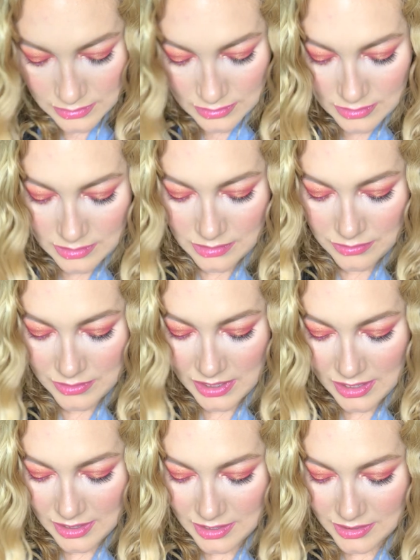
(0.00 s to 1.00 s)
Oh
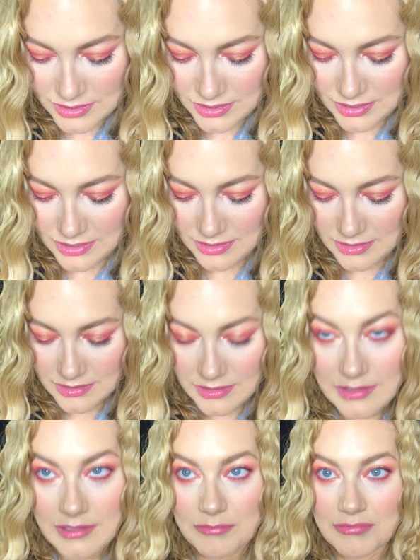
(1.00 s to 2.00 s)
gosh,
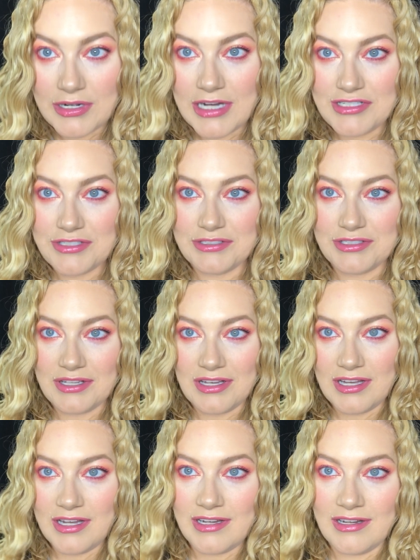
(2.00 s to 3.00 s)
pressure's
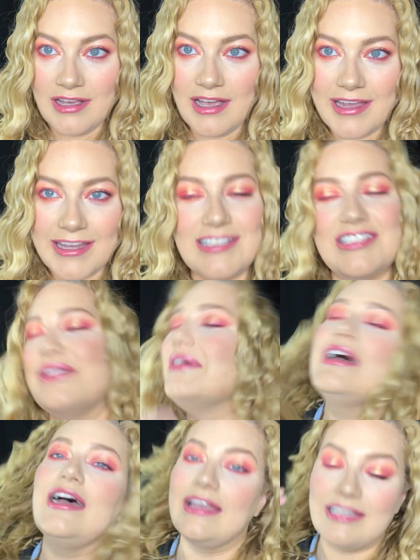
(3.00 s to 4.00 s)
on. I can do
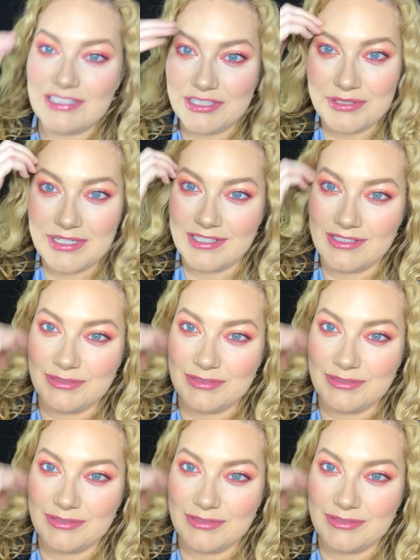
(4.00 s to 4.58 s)
it, I can do it.